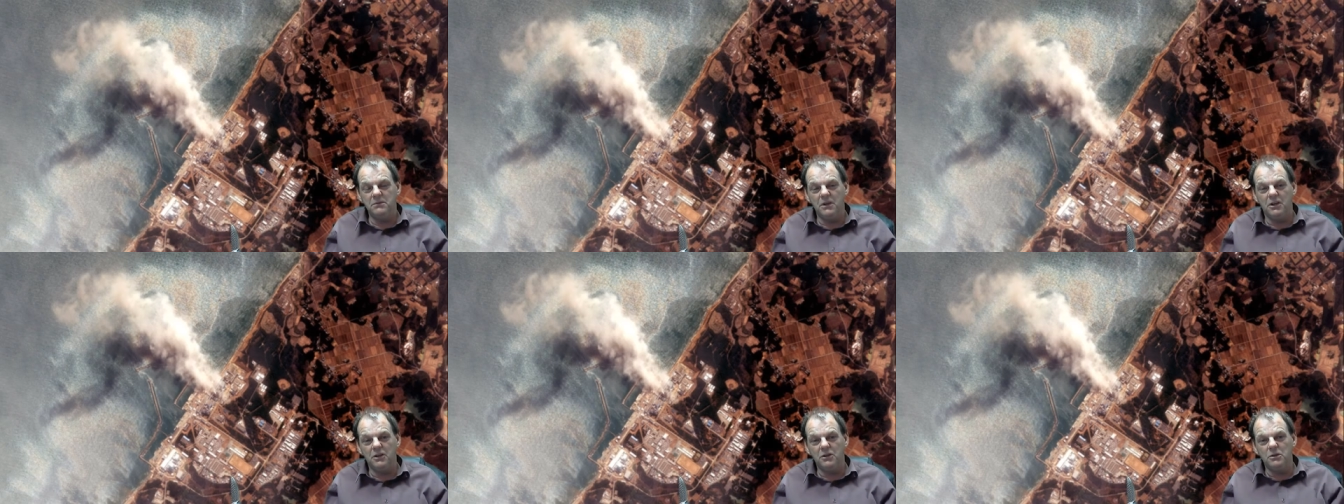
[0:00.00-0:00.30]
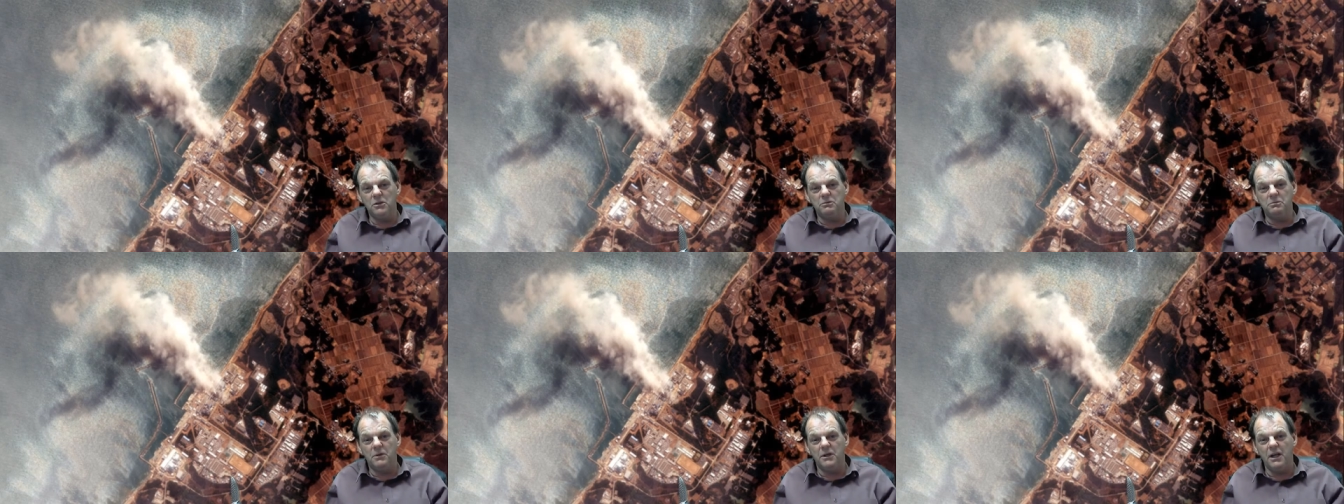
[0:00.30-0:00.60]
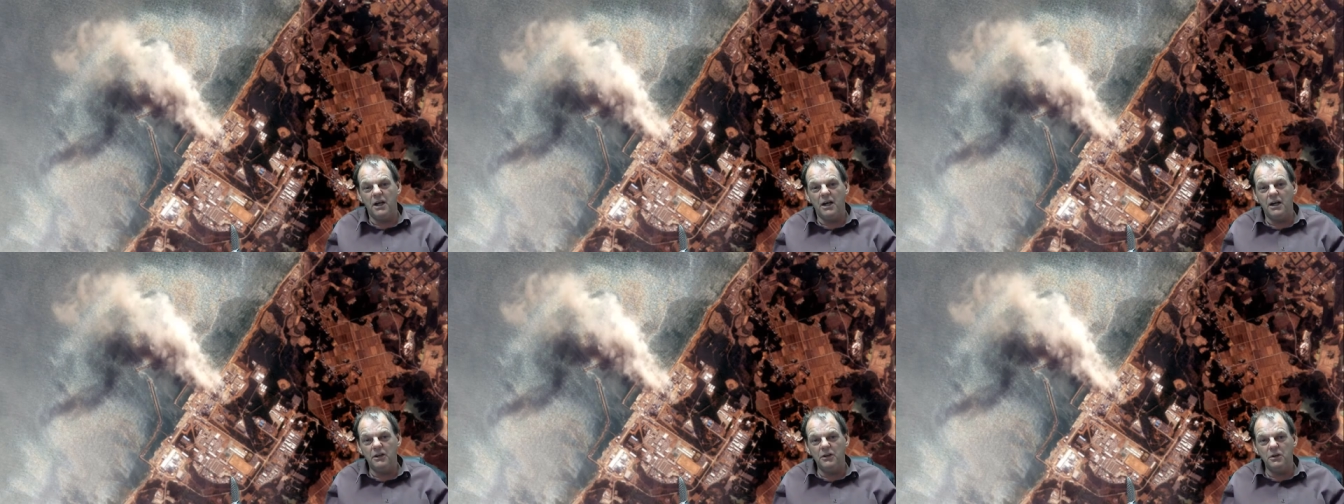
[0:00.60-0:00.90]
I don't know if
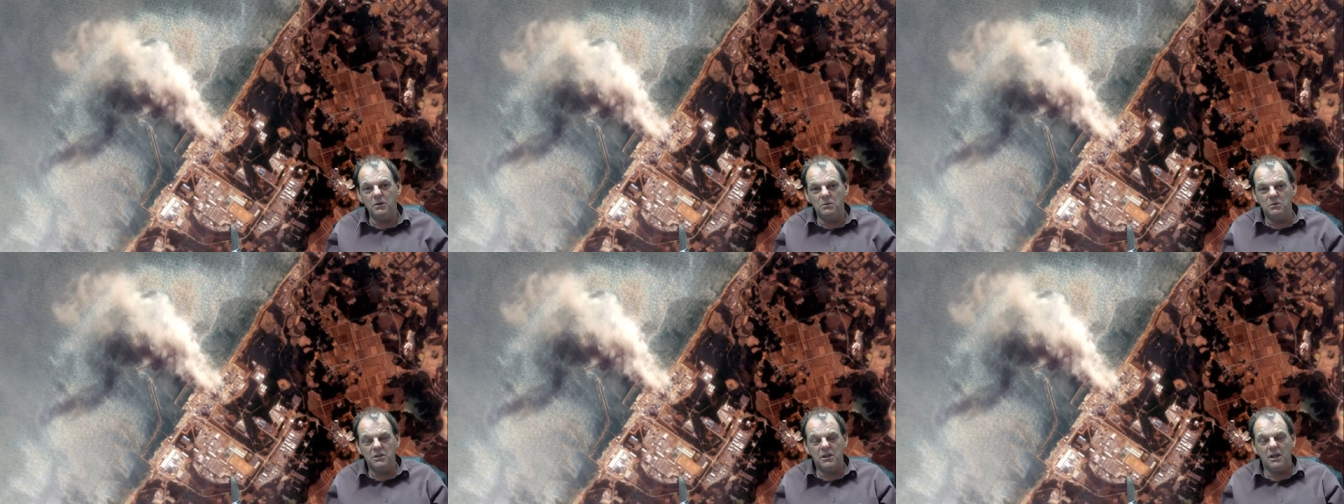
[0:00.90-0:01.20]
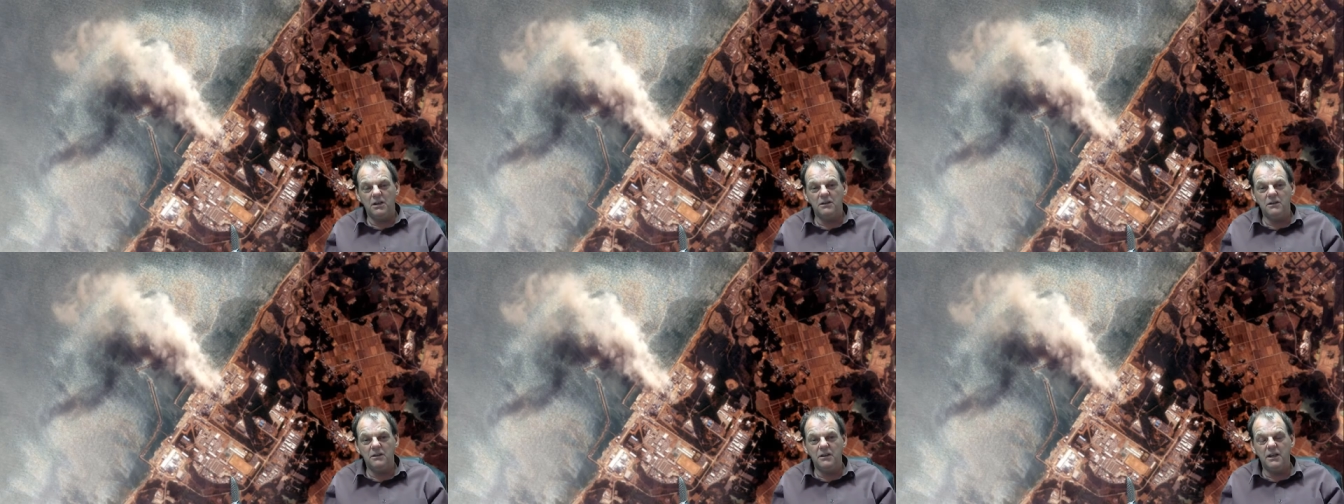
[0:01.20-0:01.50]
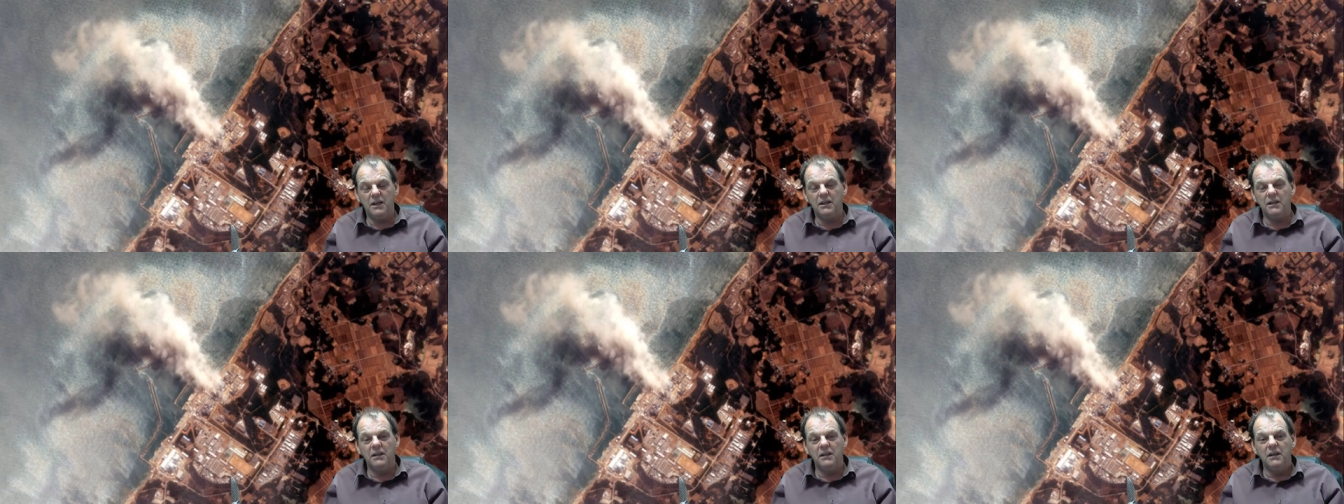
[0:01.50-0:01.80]
my audio was on or
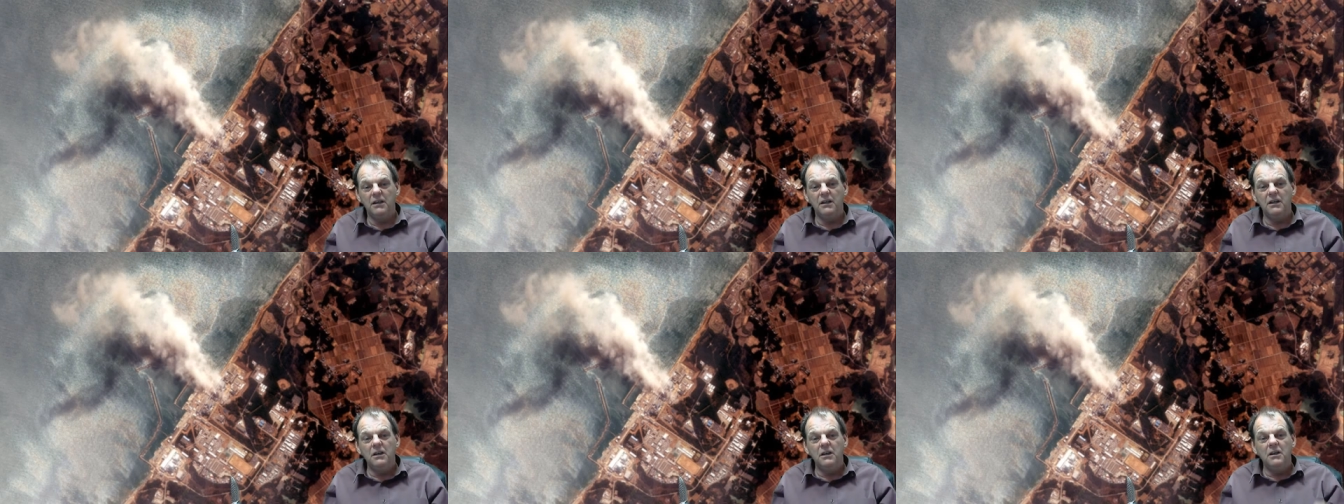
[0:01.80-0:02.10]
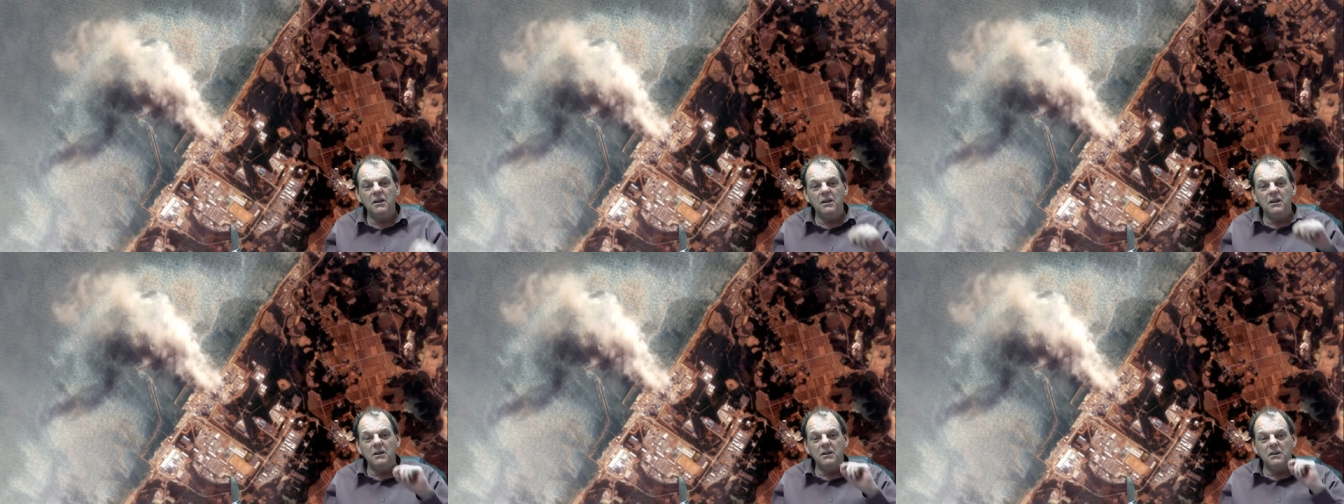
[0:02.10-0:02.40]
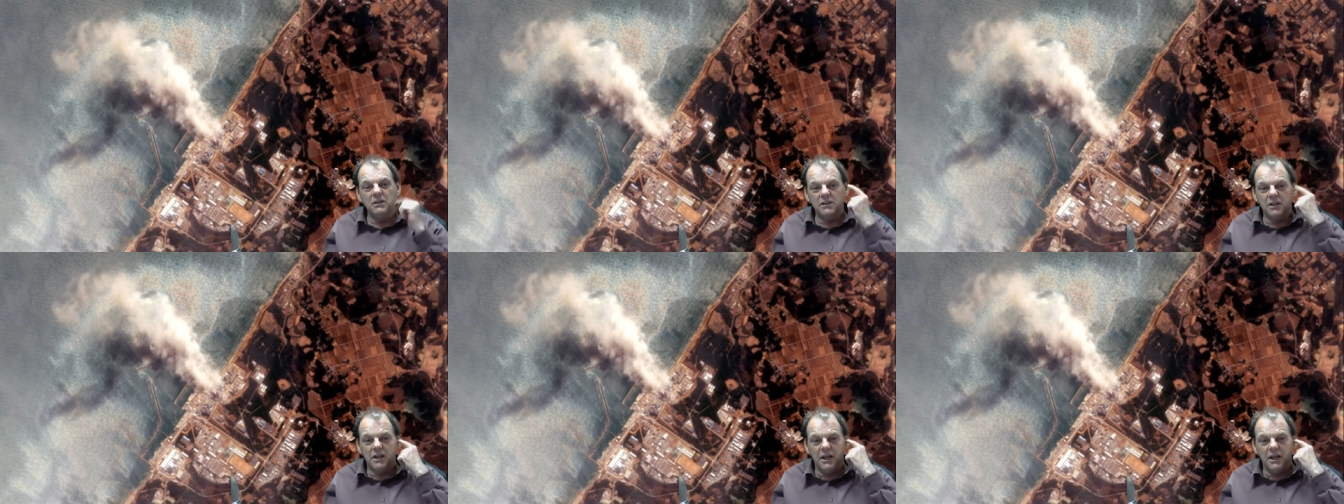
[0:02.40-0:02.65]
not because